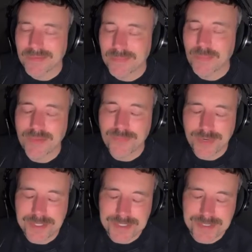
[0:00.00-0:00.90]
being
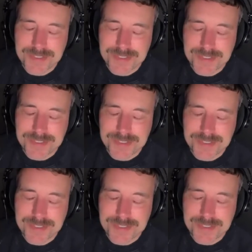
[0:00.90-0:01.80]
fresh. So
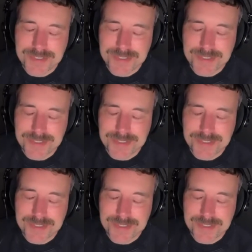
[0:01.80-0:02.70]
they create
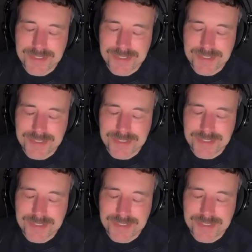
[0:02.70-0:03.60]
events
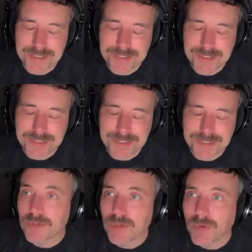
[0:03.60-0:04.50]
that you
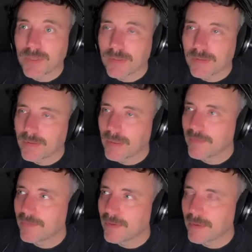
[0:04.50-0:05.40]
can join,
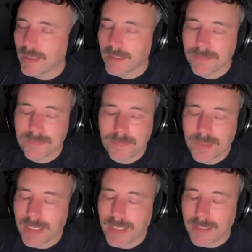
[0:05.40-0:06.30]
like
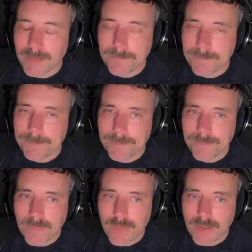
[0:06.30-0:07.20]
playing
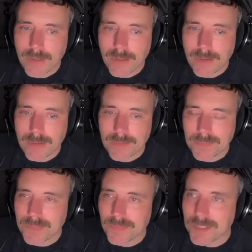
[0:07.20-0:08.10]

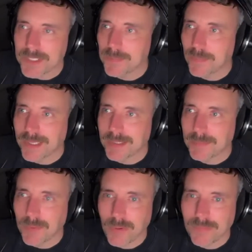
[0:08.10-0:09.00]
Swedish
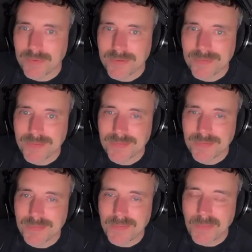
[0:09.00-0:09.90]
brännboll, for
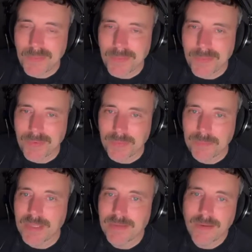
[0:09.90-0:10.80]
instance, or
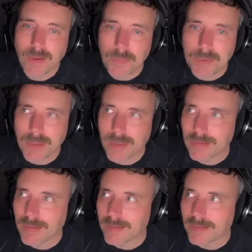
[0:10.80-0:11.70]
meeting up
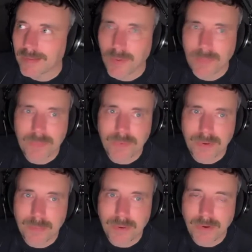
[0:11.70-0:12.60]
at the pub
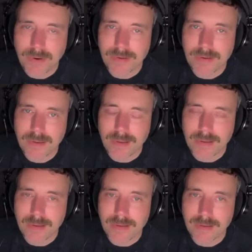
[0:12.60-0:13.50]
or a bar, and